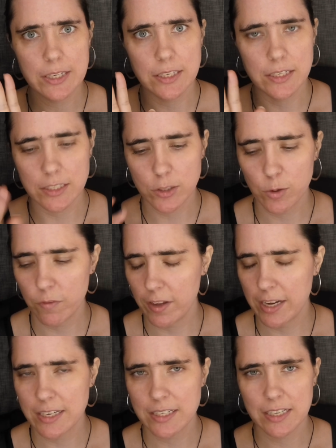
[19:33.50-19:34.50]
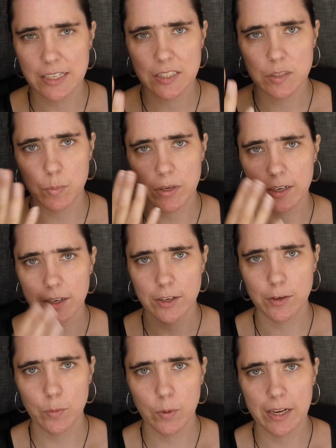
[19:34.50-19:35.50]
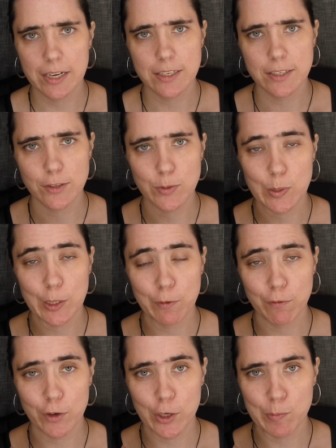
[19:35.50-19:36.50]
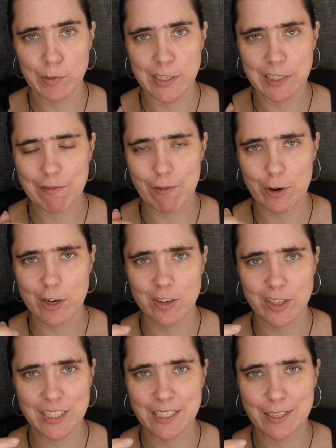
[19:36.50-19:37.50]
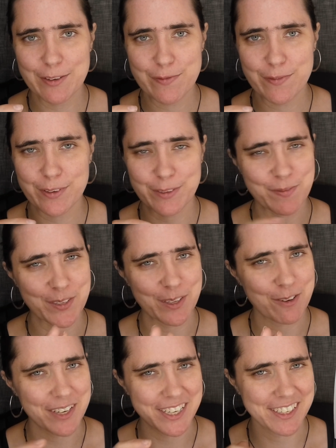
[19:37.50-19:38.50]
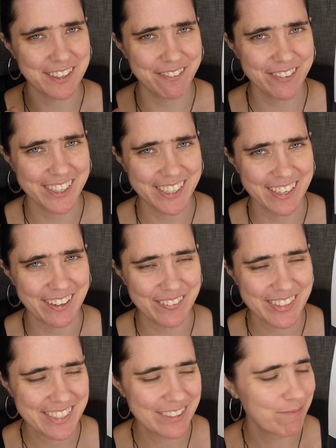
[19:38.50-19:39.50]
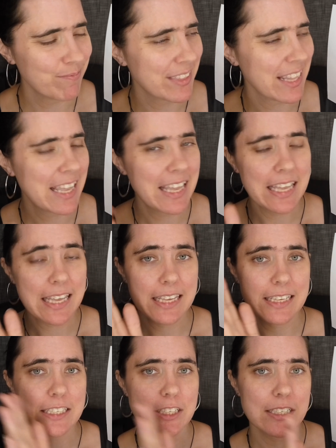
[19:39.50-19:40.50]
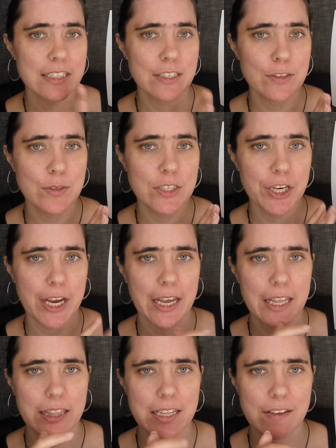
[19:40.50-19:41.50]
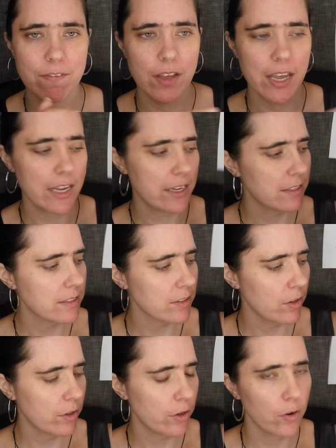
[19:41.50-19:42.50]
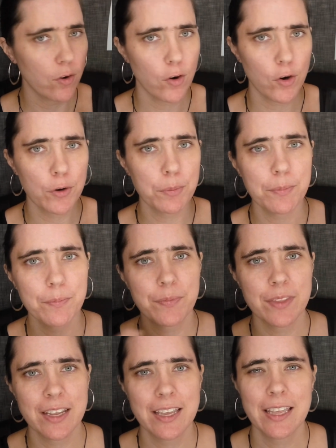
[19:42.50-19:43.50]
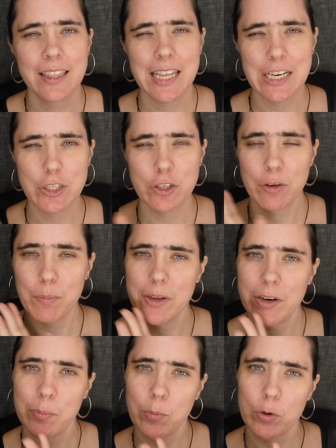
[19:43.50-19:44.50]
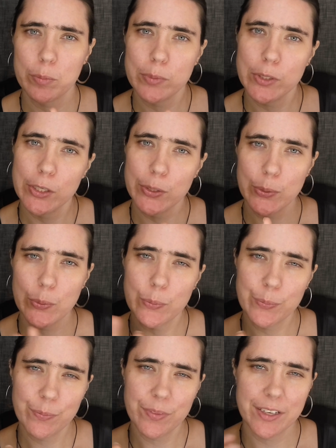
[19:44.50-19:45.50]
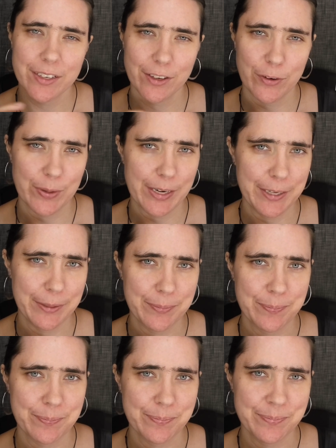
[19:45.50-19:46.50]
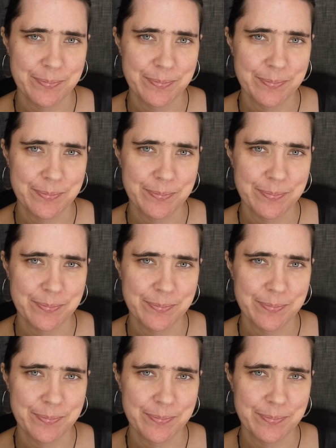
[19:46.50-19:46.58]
we didn't do a vein test, but a good way to confirm this for yourself, I feel quite confident of it, is just to check the veins on your arm. They should appear more blue than green.